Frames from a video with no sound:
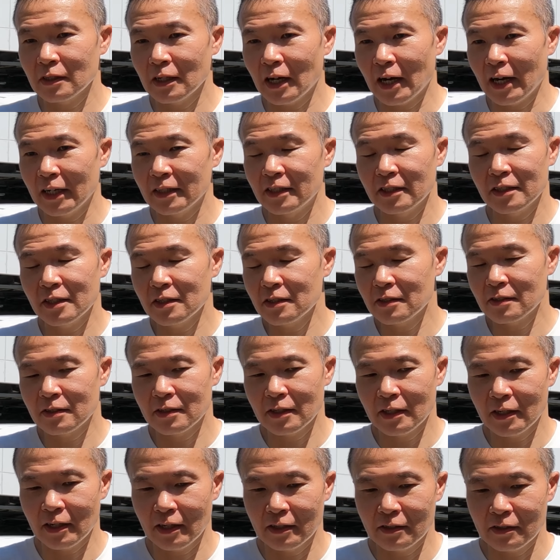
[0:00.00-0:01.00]
I didn't
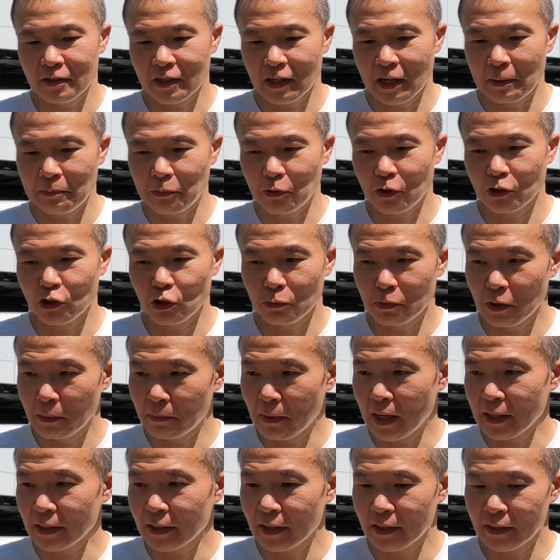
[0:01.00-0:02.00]
see in Singapore
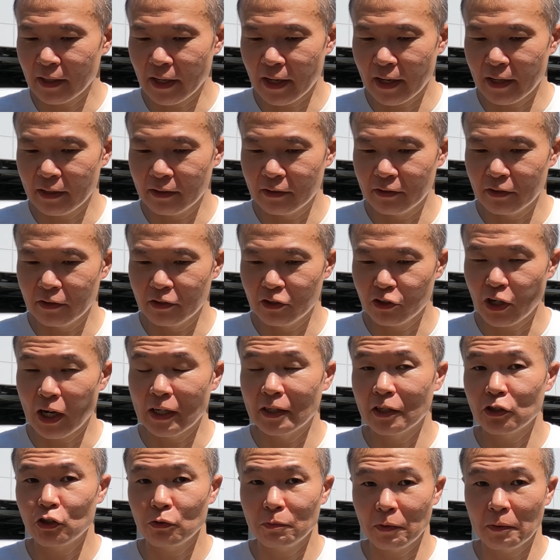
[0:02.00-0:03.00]
supermarket and
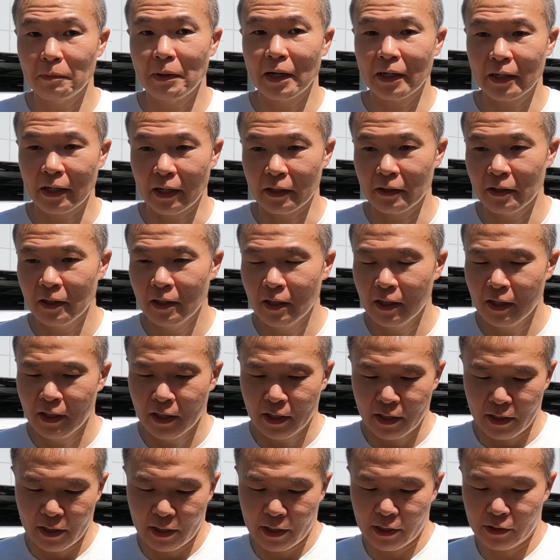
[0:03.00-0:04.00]
China supermarket
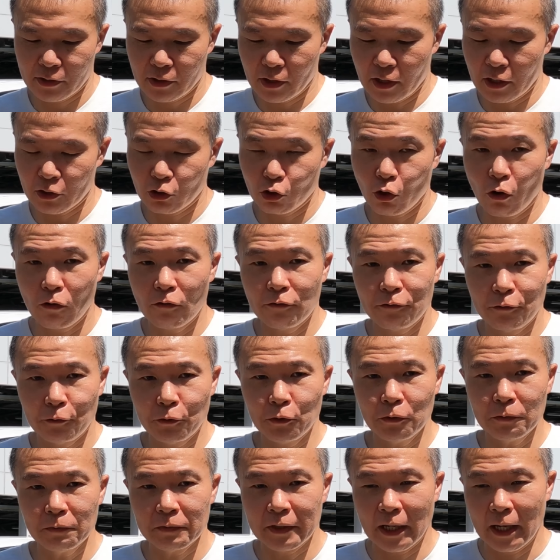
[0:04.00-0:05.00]
is the tofu.